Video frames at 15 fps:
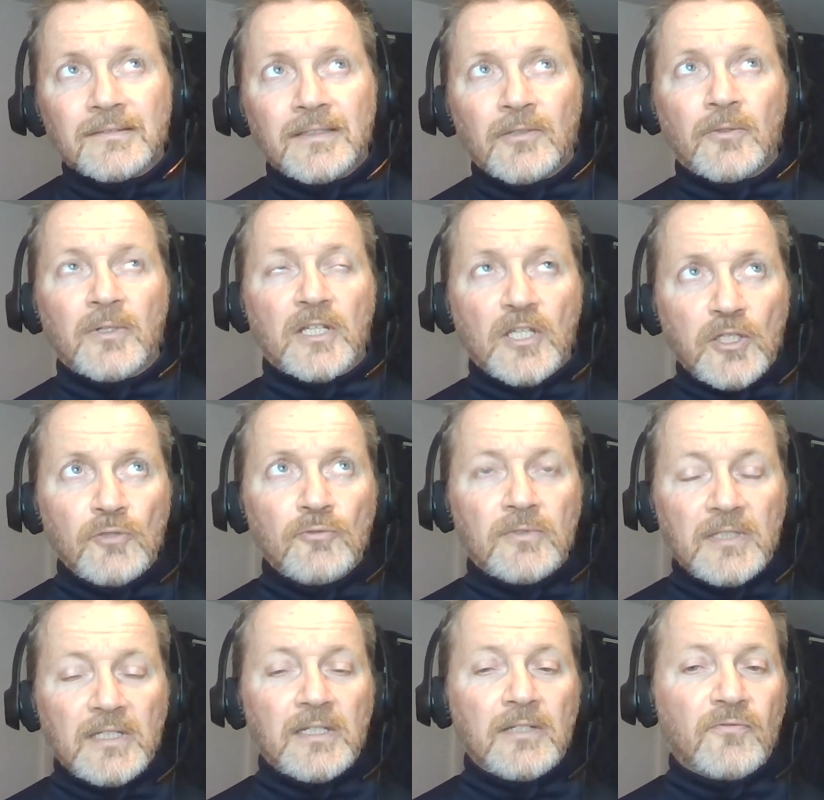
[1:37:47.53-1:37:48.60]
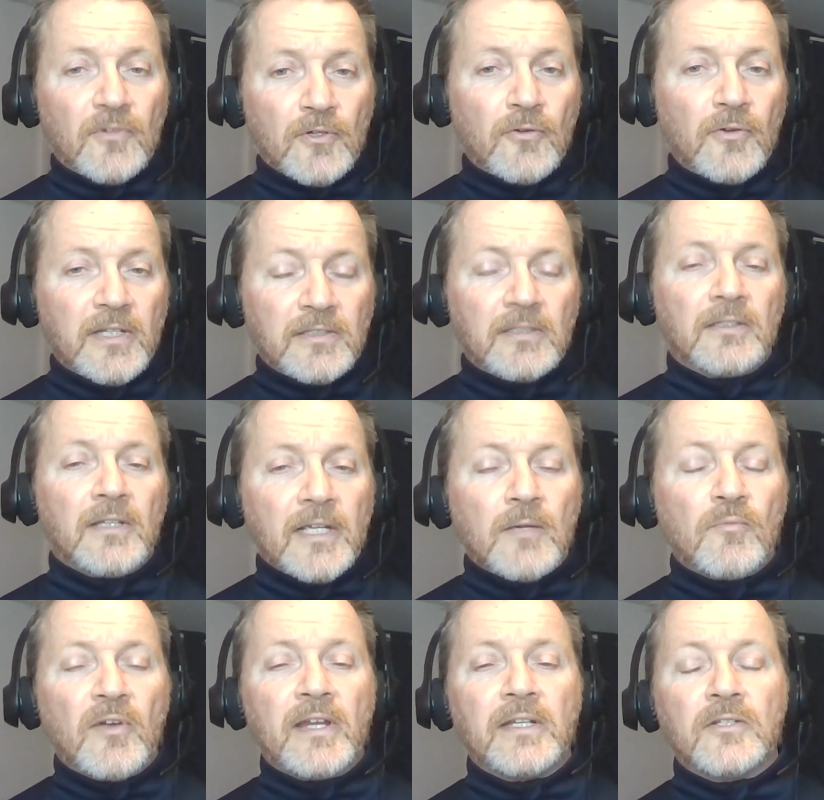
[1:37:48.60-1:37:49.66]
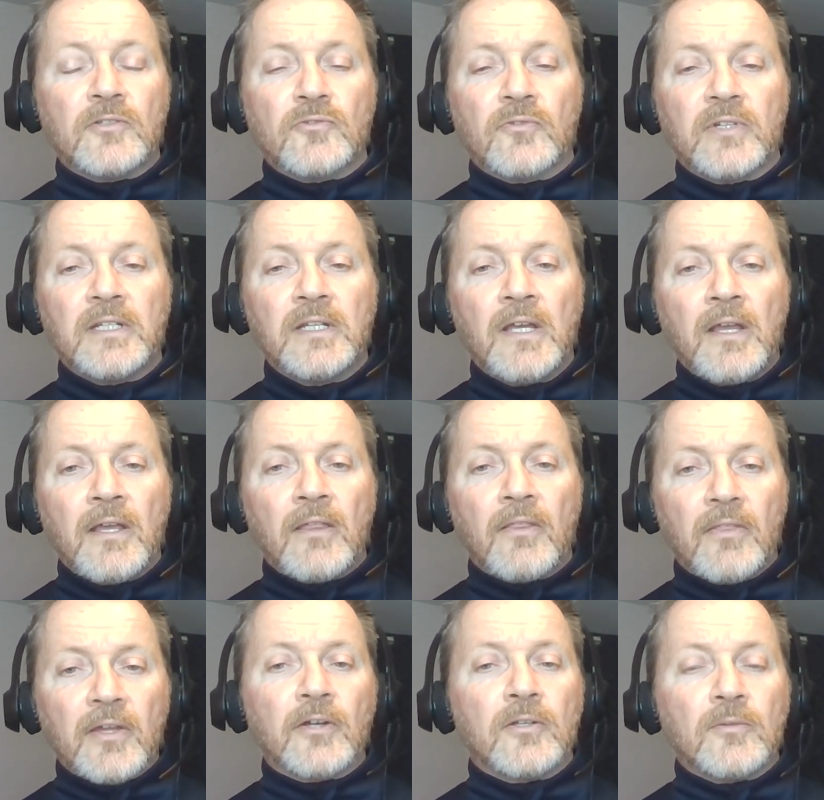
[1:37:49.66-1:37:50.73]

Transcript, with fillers: you know an acute need for creatine like a brain injury, there could